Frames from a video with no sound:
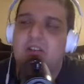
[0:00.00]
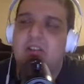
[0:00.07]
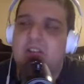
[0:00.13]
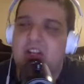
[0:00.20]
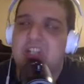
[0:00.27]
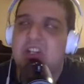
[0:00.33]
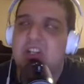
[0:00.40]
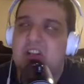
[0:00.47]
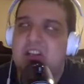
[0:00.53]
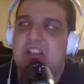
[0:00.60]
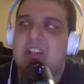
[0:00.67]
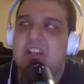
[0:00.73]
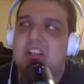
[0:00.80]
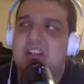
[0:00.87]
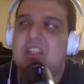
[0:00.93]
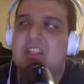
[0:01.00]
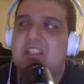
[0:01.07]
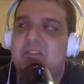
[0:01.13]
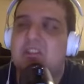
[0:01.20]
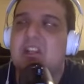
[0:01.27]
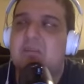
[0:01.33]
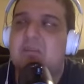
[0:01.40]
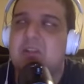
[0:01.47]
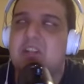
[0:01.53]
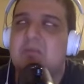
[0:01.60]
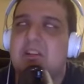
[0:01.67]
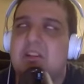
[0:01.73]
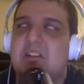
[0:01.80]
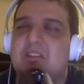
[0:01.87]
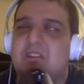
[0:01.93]
hot chocolate and get the freaking
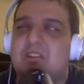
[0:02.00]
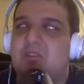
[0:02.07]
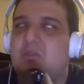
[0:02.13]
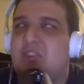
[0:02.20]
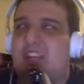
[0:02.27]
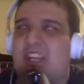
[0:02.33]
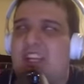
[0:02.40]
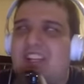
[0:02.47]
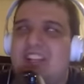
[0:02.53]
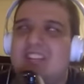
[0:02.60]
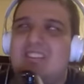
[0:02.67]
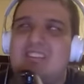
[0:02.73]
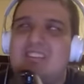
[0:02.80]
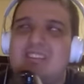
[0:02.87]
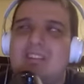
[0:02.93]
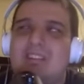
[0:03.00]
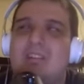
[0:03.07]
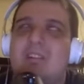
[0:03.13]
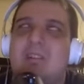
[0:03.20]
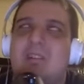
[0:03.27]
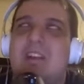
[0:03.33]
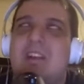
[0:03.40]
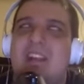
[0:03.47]
marshmallows and just throw them in.